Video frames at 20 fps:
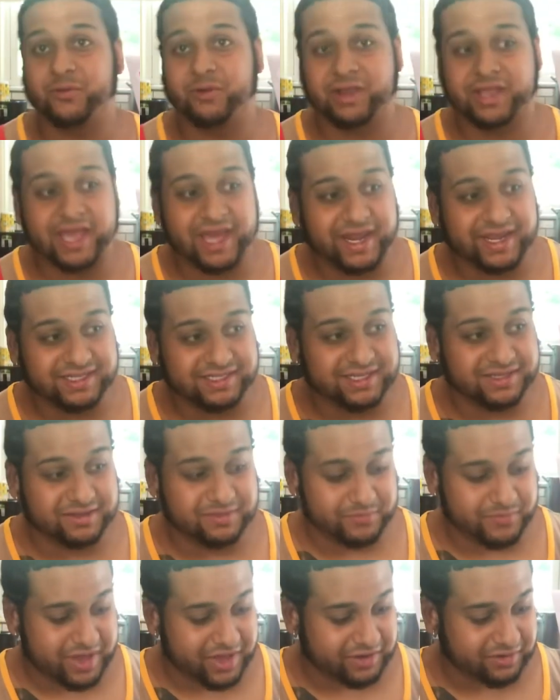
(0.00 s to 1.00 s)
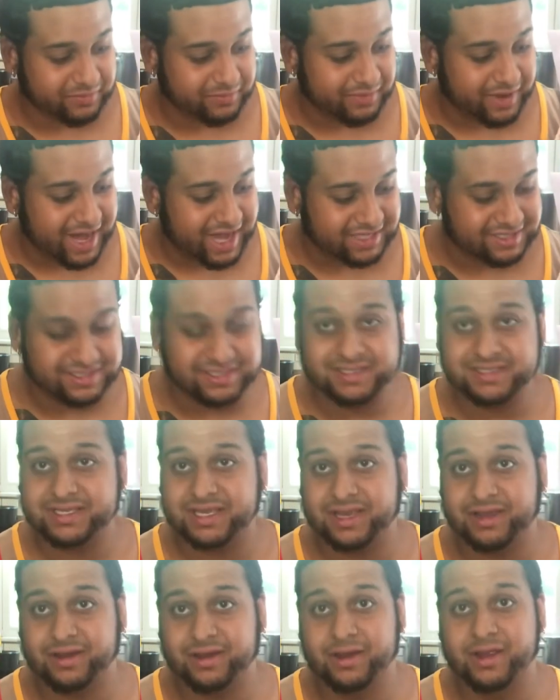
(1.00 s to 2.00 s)
We're getting to the better boxes
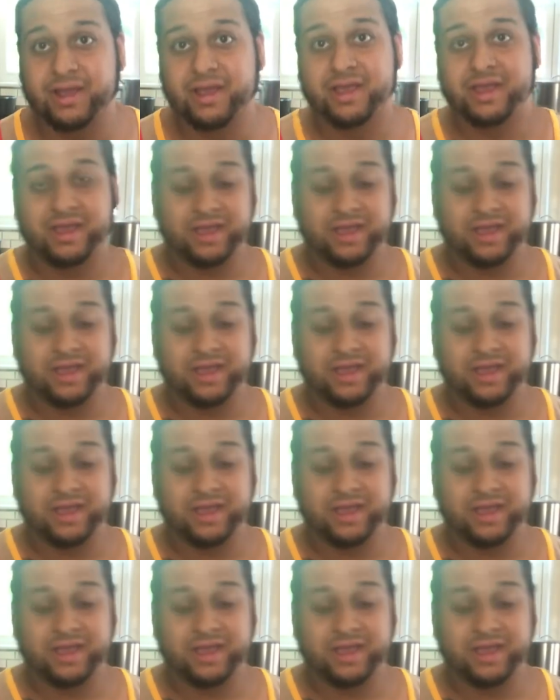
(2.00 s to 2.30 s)
here.